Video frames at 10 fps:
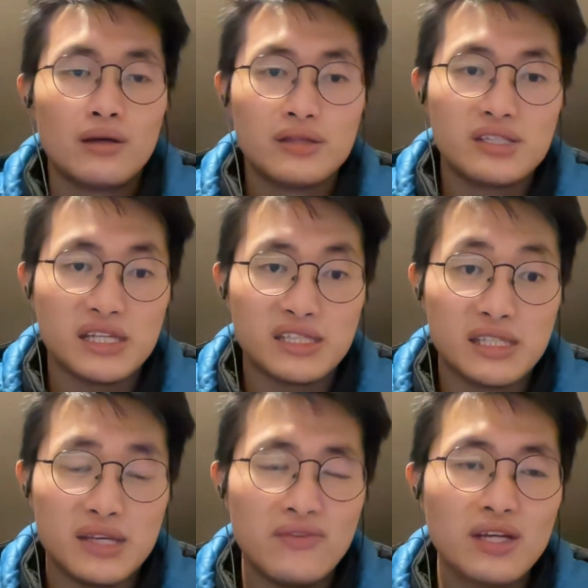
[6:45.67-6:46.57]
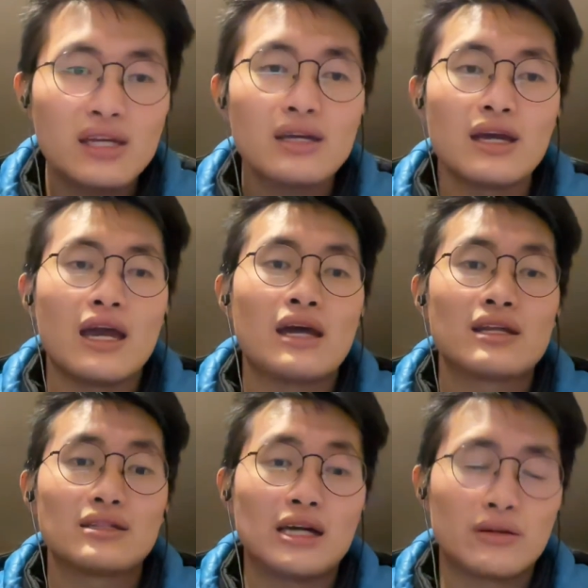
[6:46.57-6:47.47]
sensitivity and
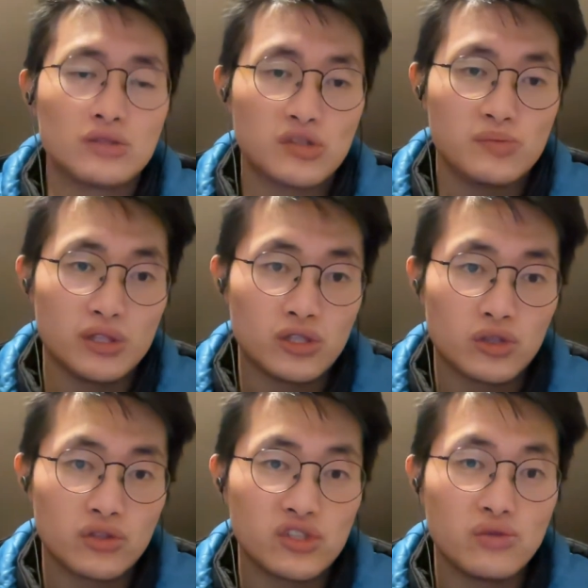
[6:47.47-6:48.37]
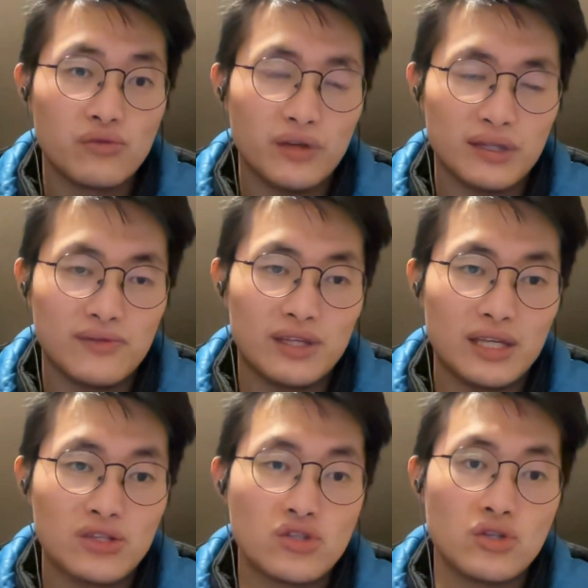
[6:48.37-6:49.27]
allowing those blood sugars to effectively
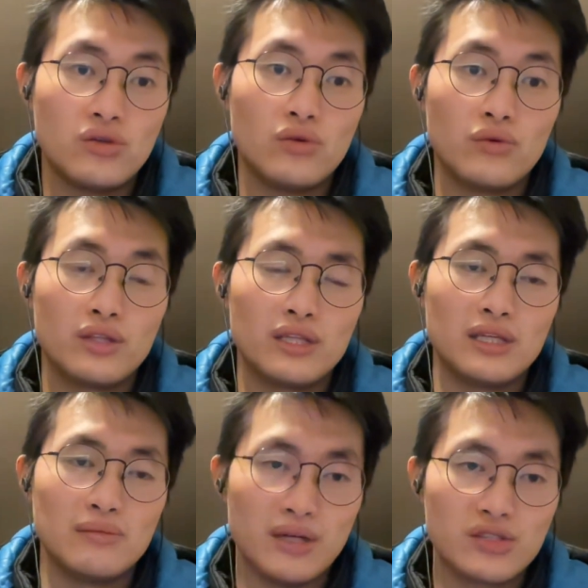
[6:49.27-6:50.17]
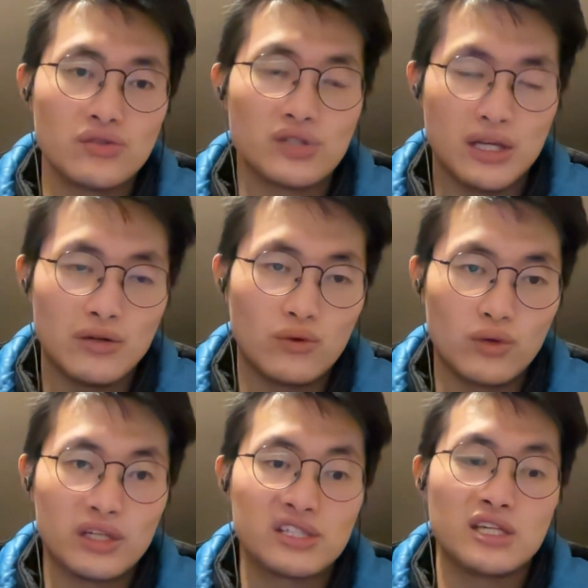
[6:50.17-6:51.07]
get to the muscles and
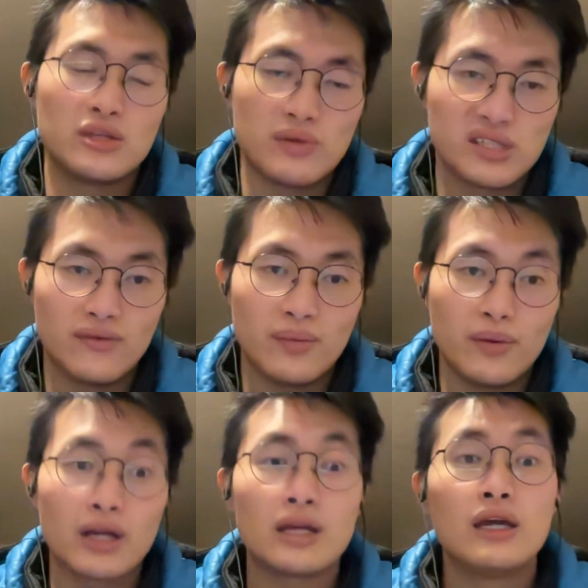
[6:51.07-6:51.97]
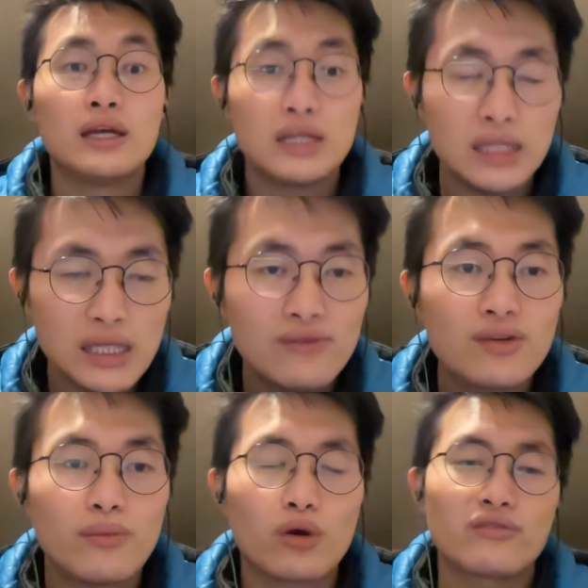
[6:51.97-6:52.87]
organs and the rest of our body even
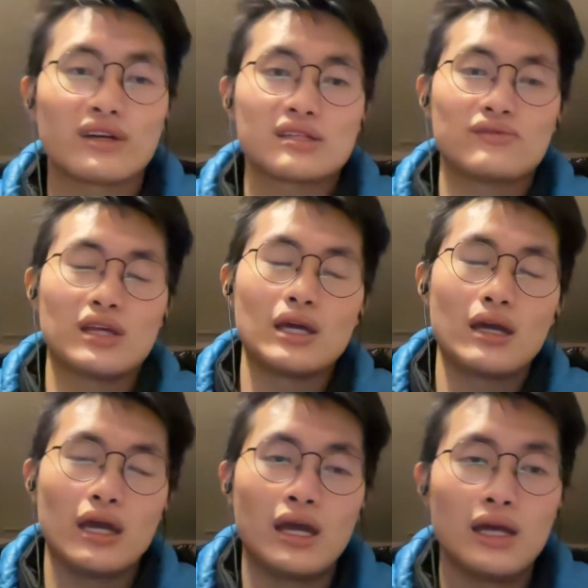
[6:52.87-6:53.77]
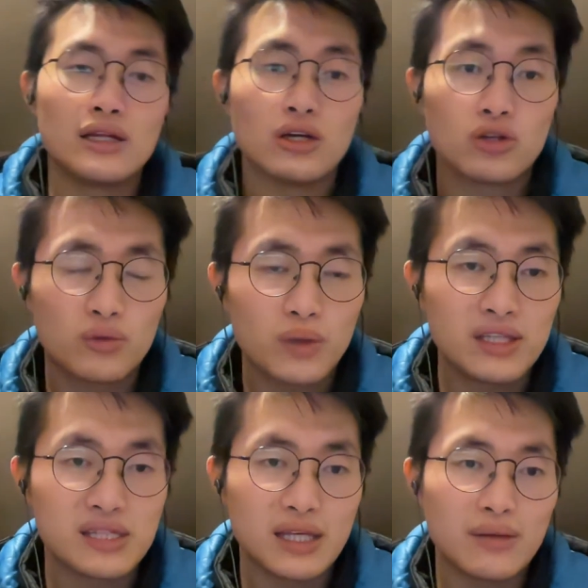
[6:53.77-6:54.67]
more effectively. And a good way
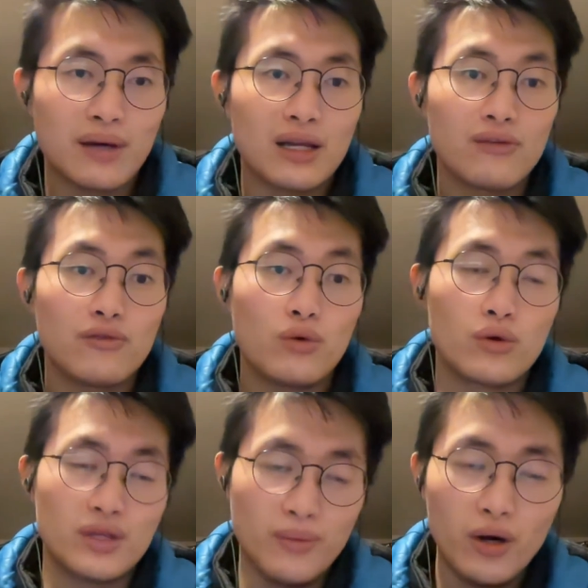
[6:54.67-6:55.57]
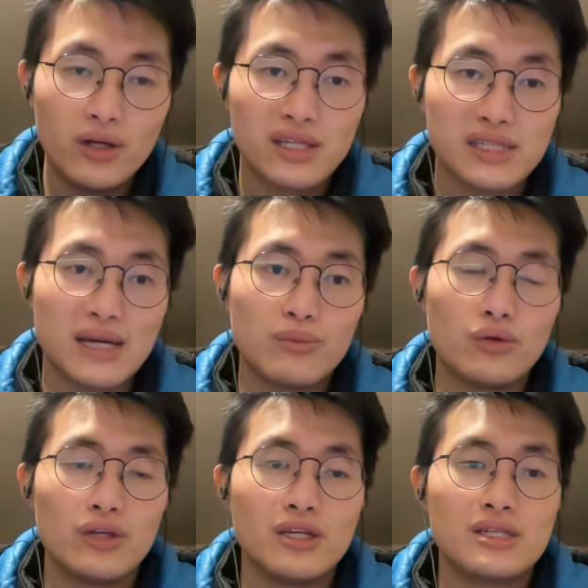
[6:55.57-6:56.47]
to think about it for the party example
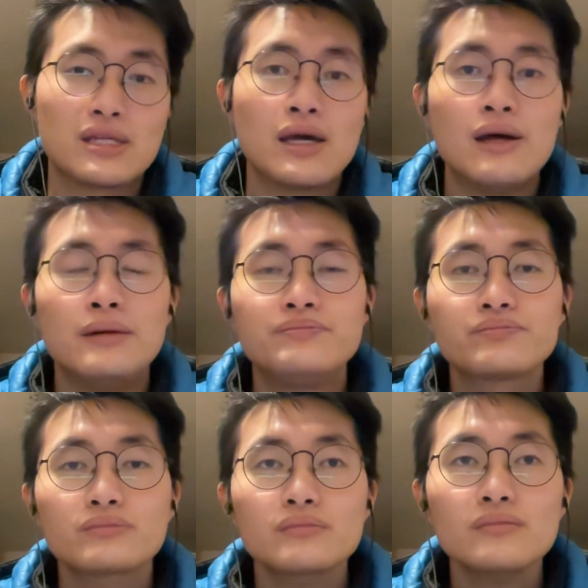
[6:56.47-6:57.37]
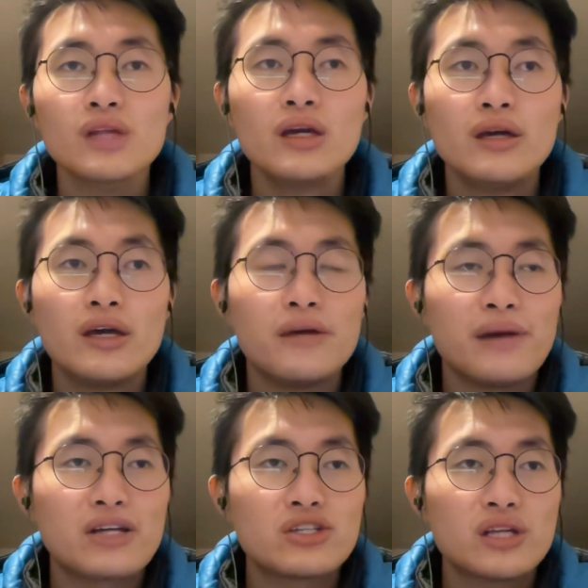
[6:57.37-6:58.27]
is,
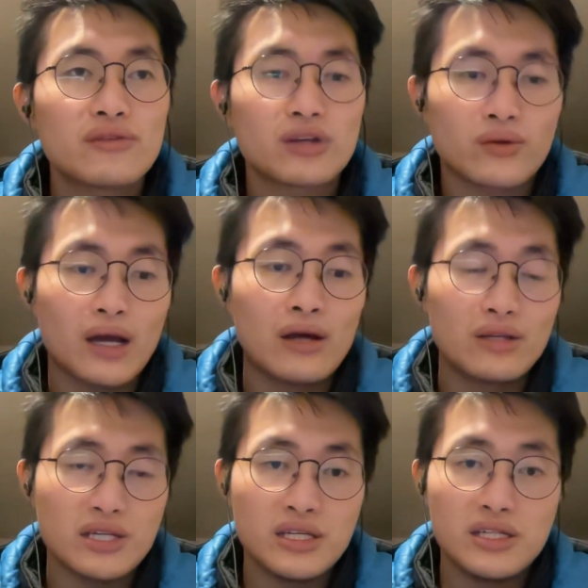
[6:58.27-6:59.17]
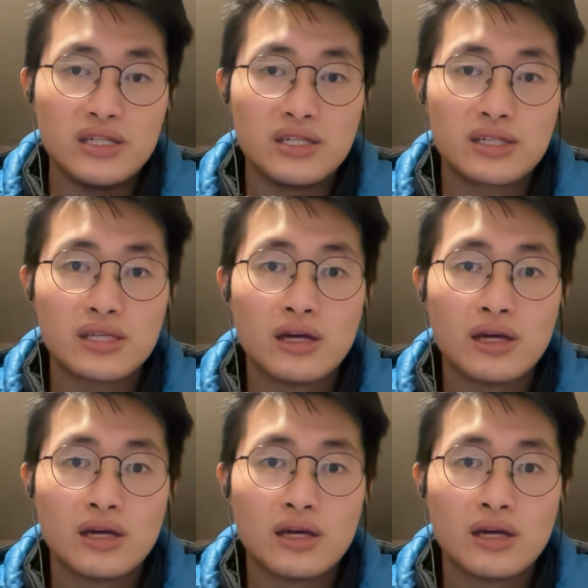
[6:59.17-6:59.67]
imagine if the crowd is